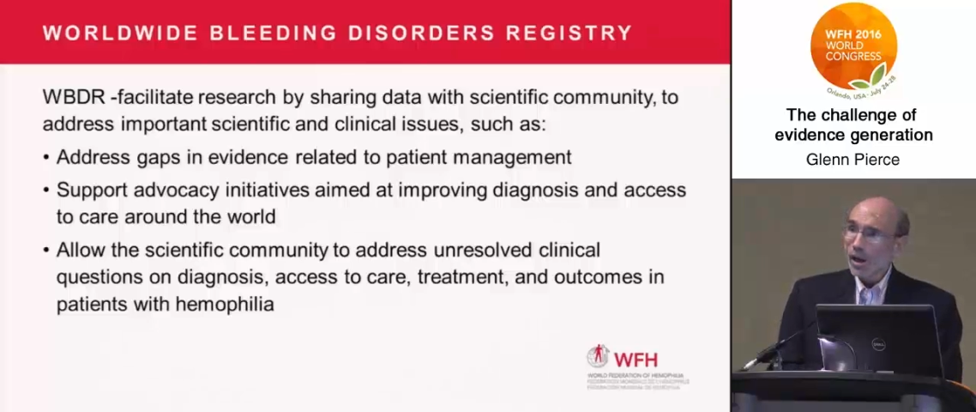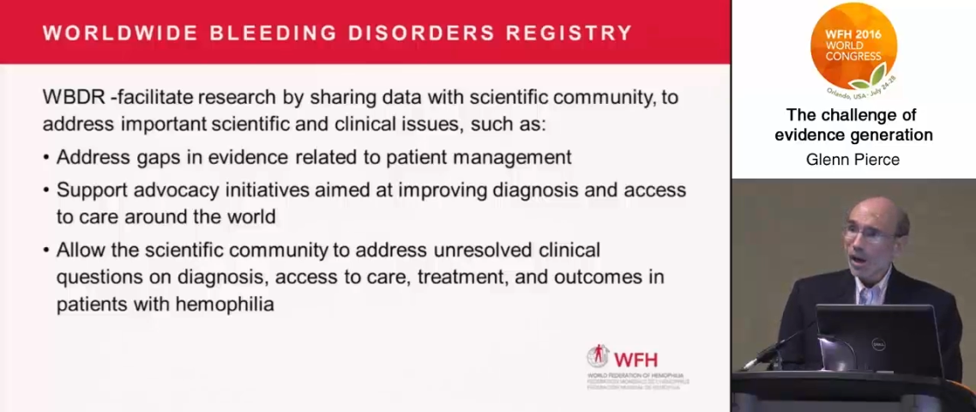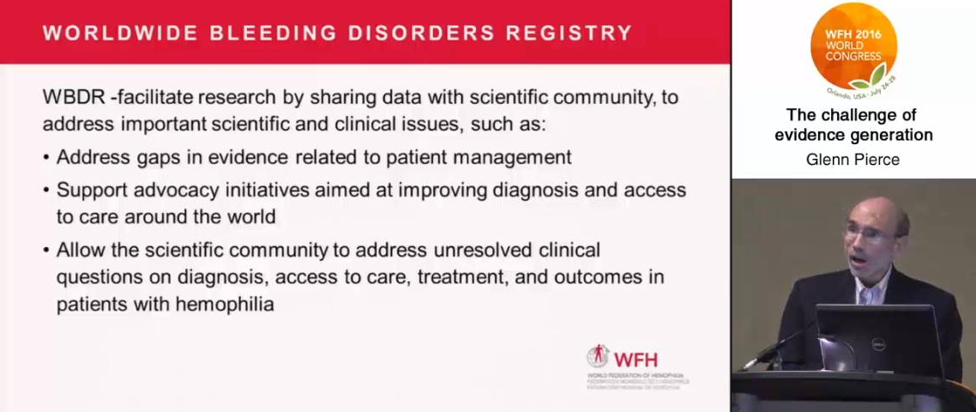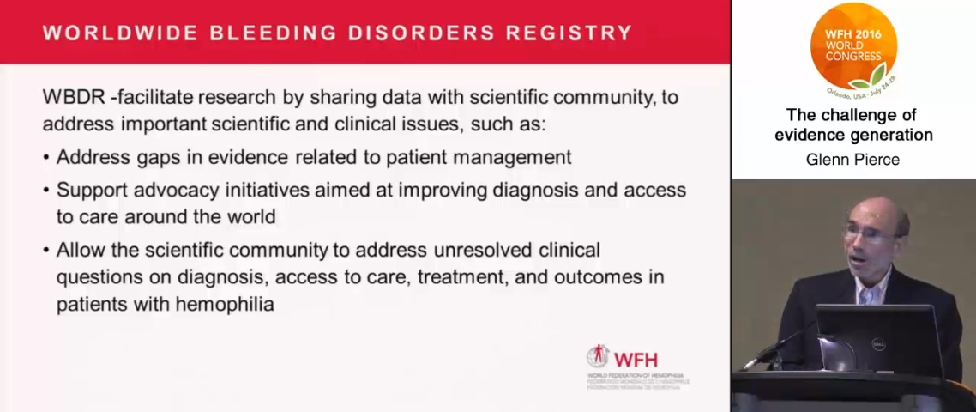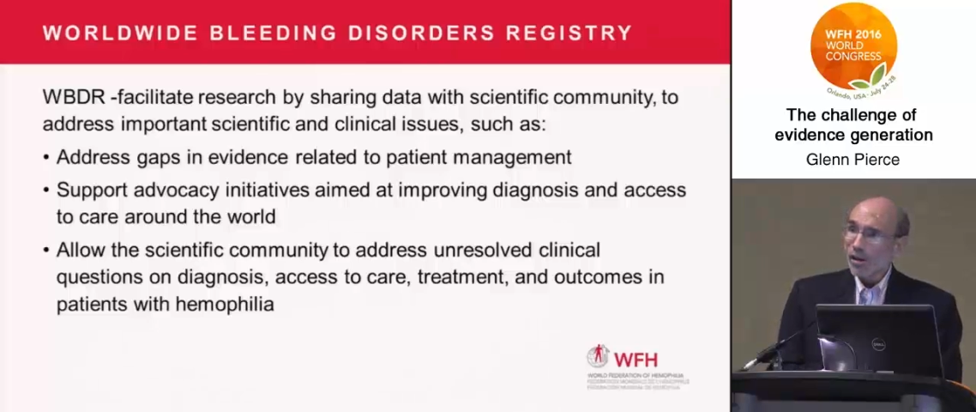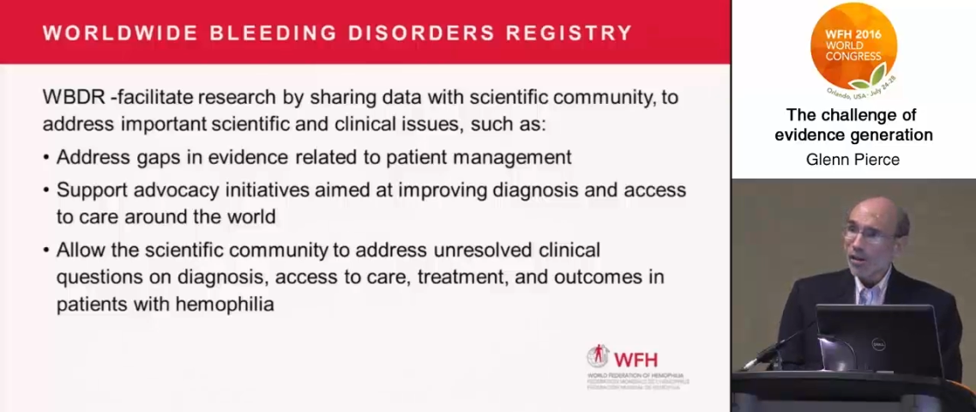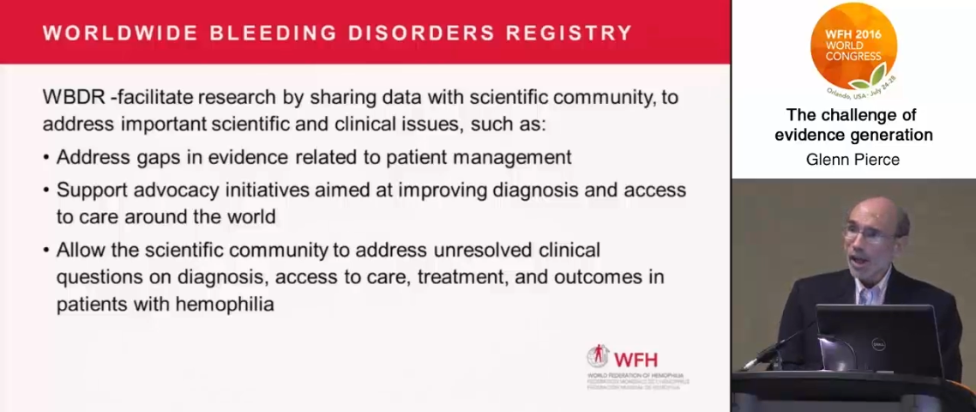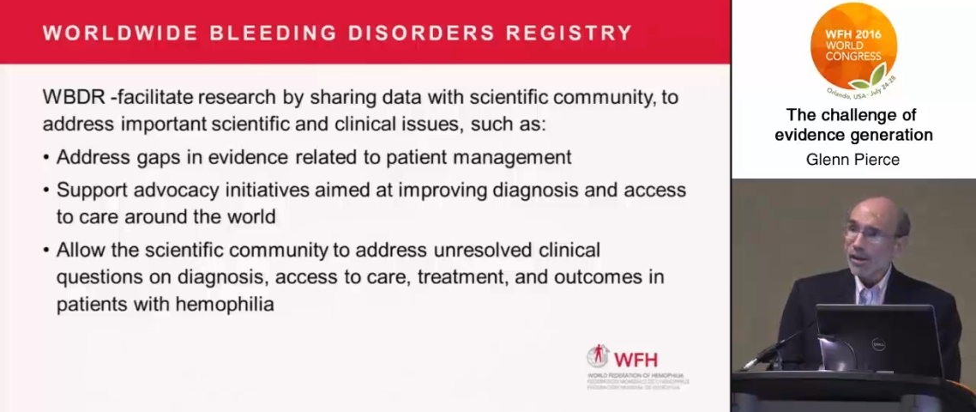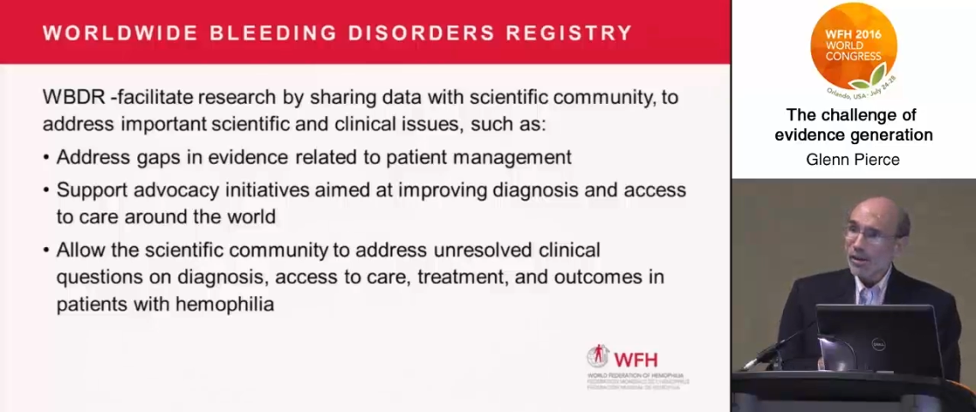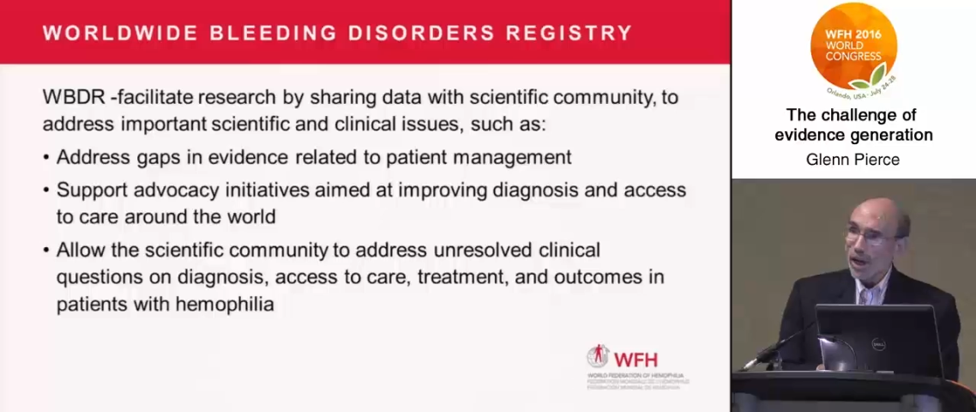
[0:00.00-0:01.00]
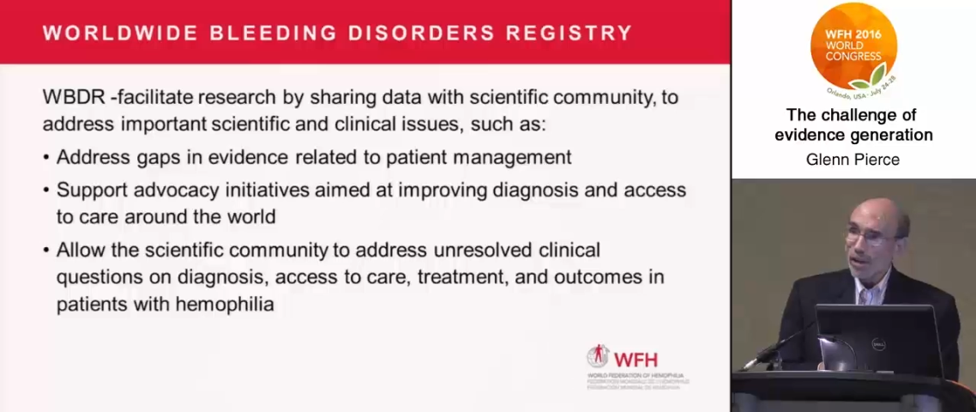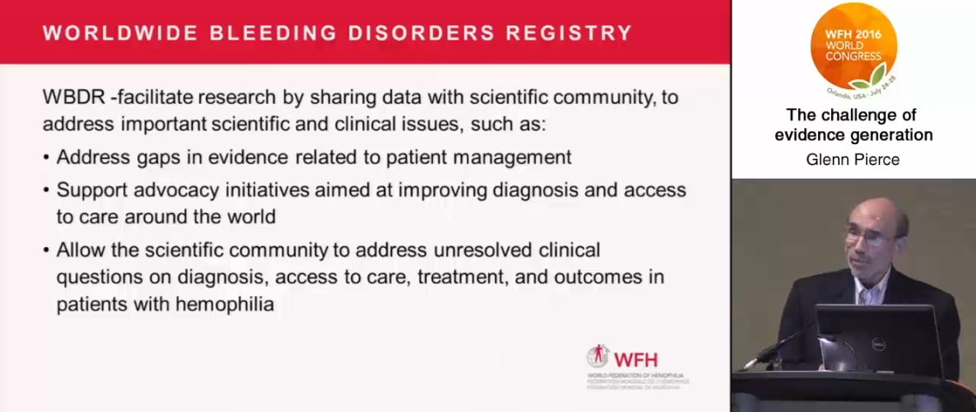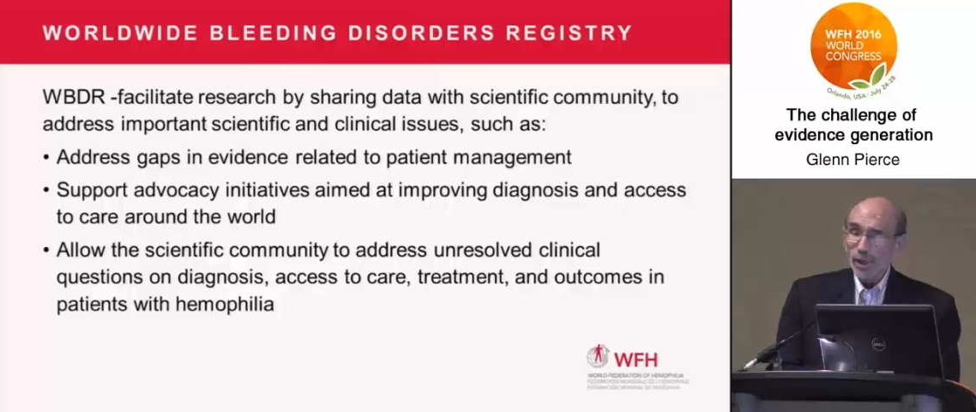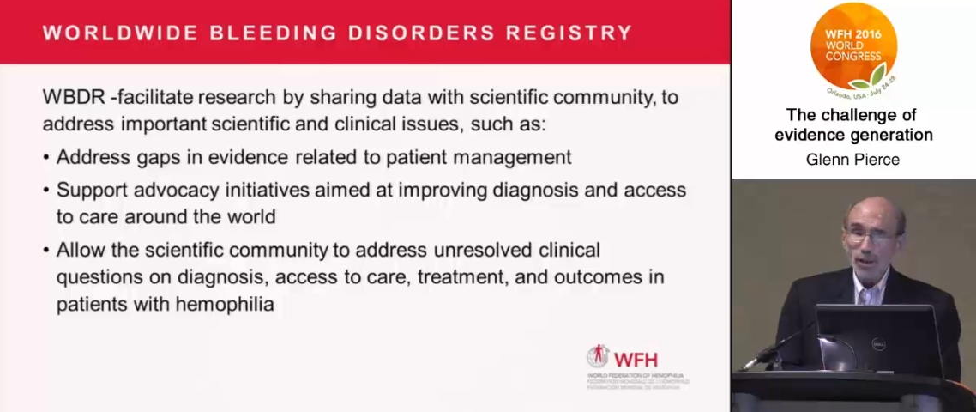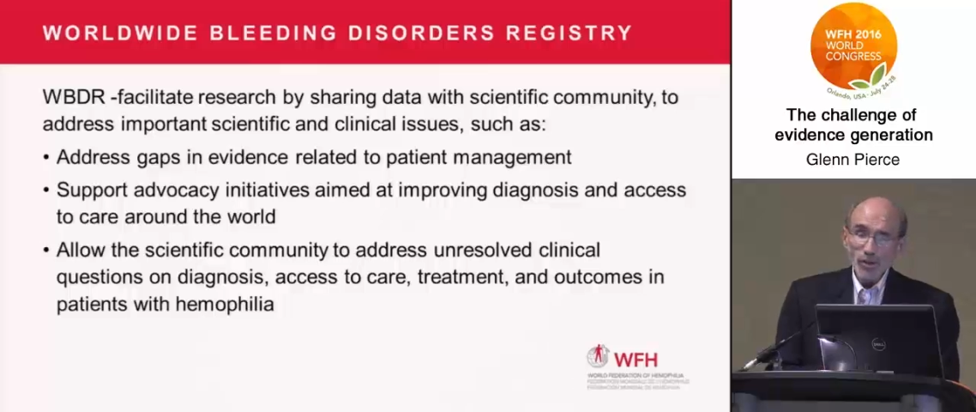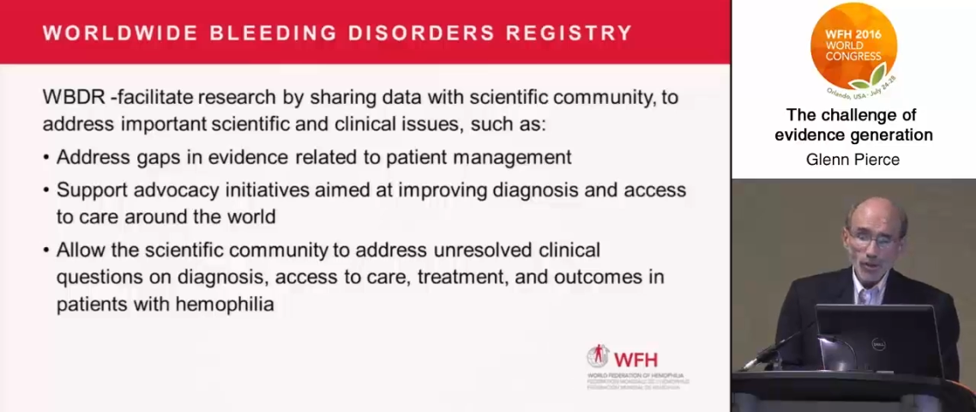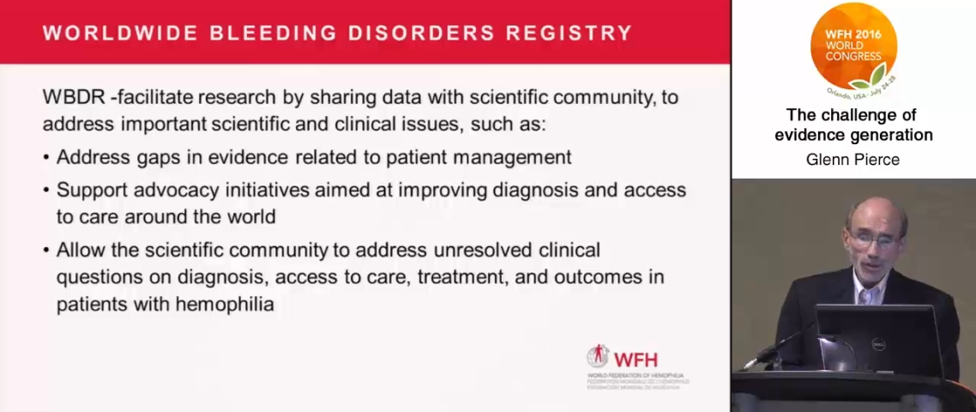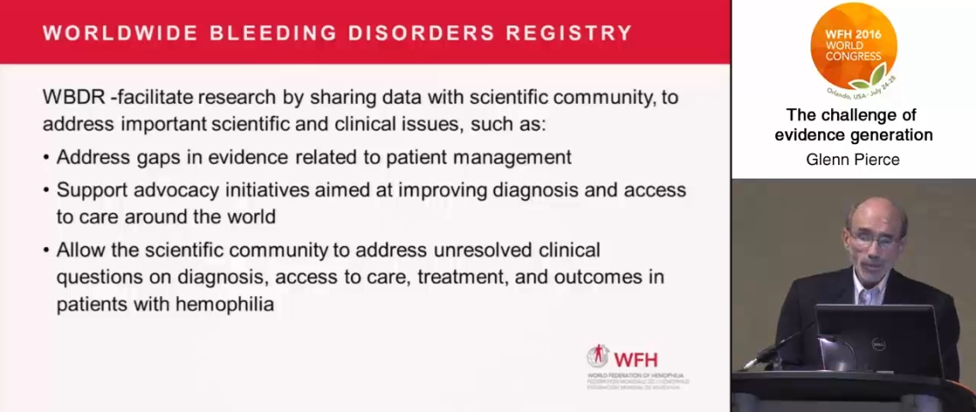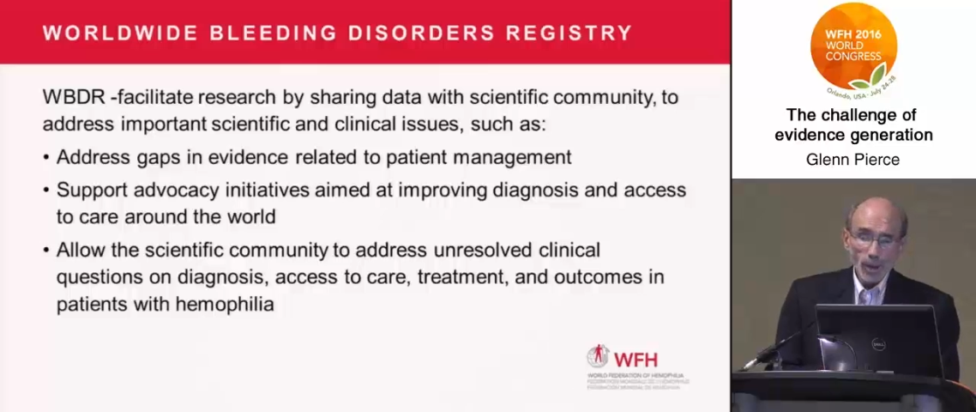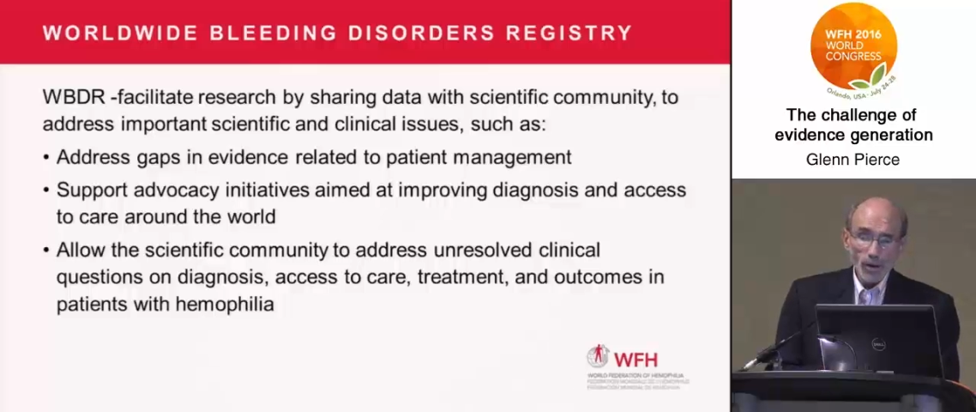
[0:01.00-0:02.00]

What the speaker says: that database